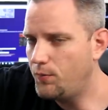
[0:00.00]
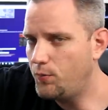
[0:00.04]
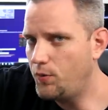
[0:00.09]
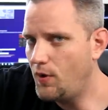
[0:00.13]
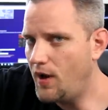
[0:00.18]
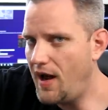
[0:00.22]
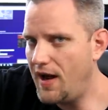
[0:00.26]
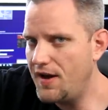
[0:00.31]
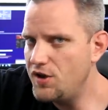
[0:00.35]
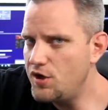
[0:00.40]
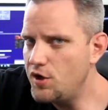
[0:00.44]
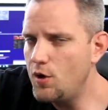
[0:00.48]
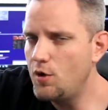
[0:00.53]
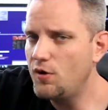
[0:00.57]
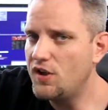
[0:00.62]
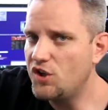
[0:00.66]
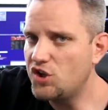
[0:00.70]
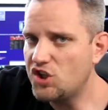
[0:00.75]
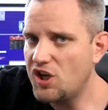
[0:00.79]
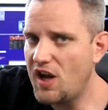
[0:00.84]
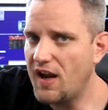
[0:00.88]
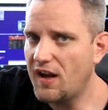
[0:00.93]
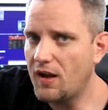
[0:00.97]
I knew to
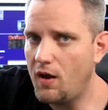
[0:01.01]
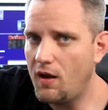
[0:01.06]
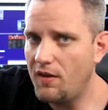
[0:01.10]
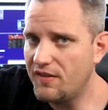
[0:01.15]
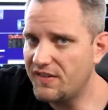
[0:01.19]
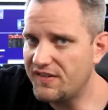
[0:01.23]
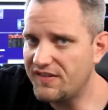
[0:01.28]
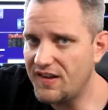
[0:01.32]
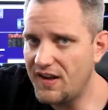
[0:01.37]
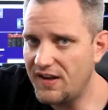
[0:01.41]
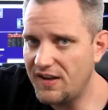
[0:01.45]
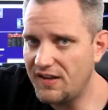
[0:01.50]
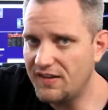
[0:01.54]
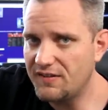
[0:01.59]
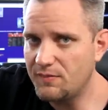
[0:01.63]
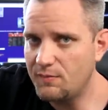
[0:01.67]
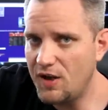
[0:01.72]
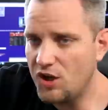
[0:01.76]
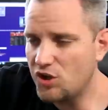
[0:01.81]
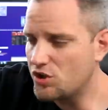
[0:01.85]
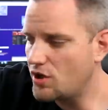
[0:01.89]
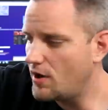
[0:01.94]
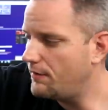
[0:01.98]
check all the settings and
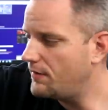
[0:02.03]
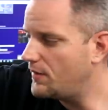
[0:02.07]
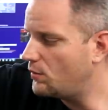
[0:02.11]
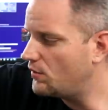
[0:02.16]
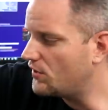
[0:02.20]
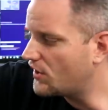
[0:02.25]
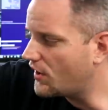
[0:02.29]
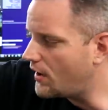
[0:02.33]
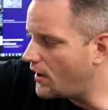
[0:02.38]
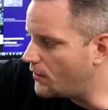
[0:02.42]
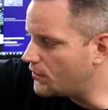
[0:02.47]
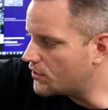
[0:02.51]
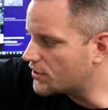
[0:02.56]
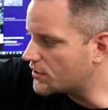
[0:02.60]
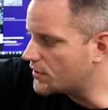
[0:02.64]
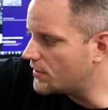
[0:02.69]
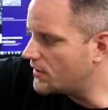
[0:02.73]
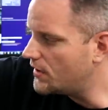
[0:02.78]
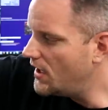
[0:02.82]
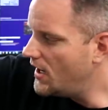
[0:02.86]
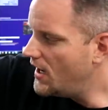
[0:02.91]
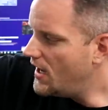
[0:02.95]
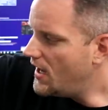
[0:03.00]
make sure everything was
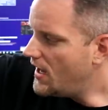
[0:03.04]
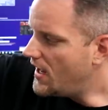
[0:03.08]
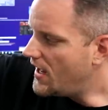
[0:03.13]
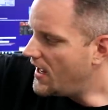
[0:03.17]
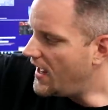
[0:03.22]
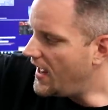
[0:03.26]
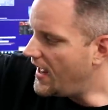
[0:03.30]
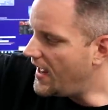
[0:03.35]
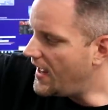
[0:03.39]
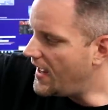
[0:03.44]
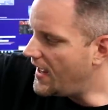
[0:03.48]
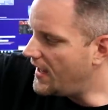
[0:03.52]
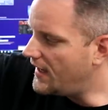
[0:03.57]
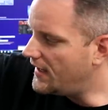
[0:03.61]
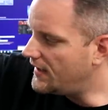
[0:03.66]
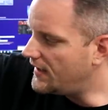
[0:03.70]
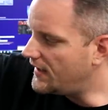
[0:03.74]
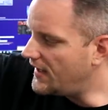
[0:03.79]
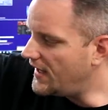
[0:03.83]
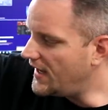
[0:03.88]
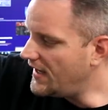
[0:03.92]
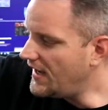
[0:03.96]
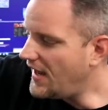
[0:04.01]
kosher.
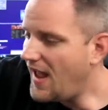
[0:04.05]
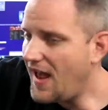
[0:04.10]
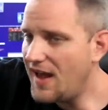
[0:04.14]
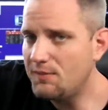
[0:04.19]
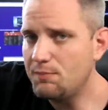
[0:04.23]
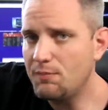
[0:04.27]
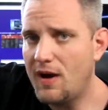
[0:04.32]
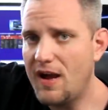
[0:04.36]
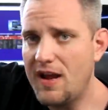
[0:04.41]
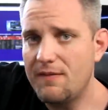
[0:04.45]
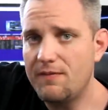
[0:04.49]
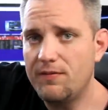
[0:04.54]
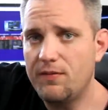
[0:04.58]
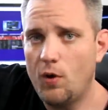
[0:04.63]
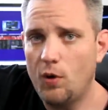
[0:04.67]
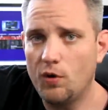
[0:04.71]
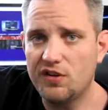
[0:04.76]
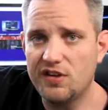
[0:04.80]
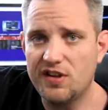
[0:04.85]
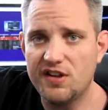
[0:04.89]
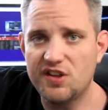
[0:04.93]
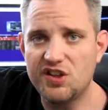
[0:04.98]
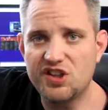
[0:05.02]
And it had my
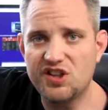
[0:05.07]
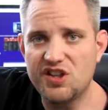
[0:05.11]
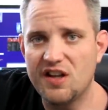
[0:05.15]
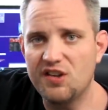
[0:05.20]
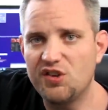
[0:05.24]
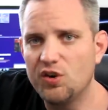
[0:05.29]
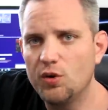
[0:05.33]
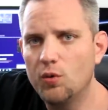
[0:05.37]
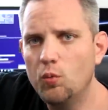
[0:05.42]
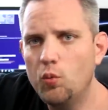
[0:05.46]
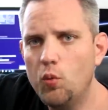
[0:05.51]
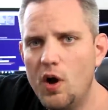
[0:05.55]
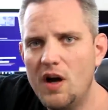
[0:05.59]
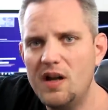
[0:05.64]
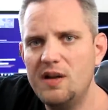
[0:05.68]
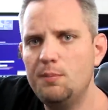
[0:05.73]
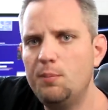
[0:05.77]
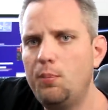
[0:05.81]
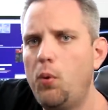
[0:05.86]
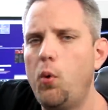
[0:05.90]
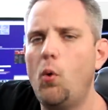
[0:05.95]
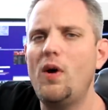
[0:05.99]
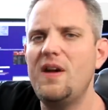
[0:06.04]
voltage set to
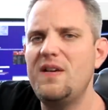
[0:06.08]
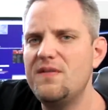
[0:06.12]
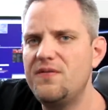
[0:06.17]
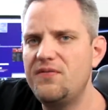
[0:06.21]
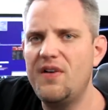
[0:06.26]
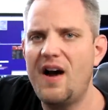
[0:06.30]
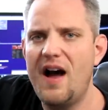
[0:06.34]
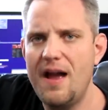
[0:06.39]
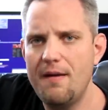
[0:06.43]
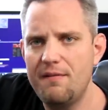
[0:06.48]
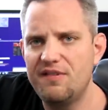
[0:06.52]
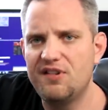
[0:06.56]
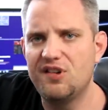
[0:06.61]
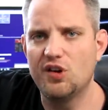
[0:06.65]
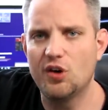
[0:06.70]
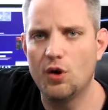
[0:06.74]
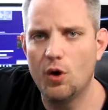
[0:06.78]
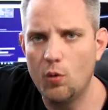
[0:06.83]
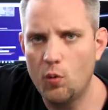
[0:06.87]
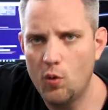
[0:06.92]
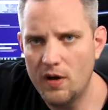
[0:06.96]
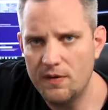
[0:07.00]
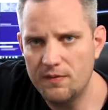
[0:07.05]

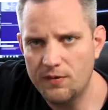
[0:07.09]
1.501